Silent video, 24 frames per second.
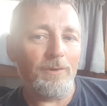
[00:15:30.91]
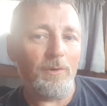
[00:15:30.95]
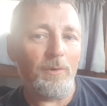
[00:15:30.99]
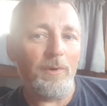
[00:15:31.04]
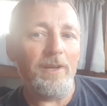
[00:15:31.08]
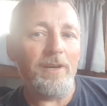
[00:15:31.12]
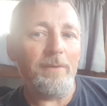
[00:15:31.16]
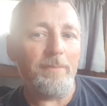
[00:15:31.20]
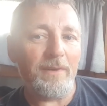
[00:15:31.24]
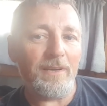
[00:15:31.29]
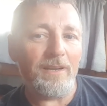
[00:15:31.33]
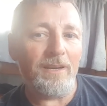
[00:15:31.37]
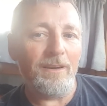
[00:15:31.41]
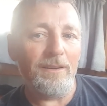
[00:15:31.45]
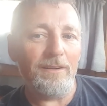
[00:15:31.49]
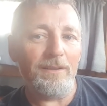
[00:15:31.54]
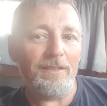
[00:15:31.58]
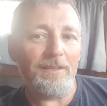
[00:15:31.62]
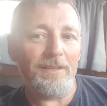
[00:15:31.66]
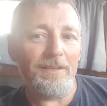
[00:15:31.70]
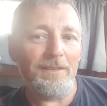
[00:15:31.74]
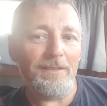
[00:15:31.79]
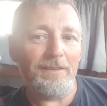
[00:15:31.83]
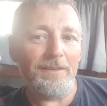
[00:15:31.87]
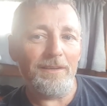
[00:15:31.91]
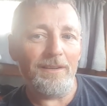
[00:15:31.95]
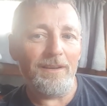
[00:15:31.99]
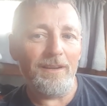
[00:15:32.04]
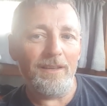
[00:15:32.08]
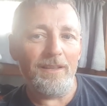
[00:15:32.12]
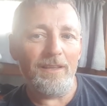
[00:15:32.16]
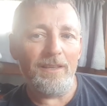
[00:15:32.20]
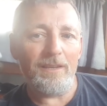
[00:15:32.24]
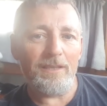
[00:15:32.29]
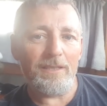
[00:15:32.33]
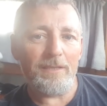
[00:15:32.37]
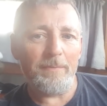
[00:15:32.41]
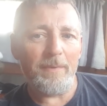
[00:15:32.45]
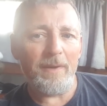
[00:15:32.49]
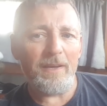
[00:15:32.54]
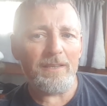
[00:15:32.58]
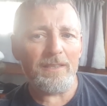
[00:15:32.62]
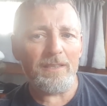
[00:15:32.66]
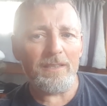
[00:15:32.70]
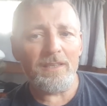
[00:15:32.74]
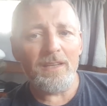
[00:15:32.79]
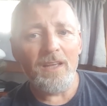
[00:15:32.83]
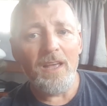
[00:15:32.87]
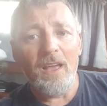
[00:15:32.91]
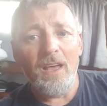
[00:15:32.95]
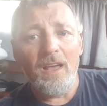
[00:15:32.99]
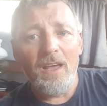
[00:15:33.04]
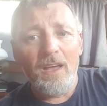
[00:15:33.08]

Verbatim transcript: quite a bit longer than I had expected.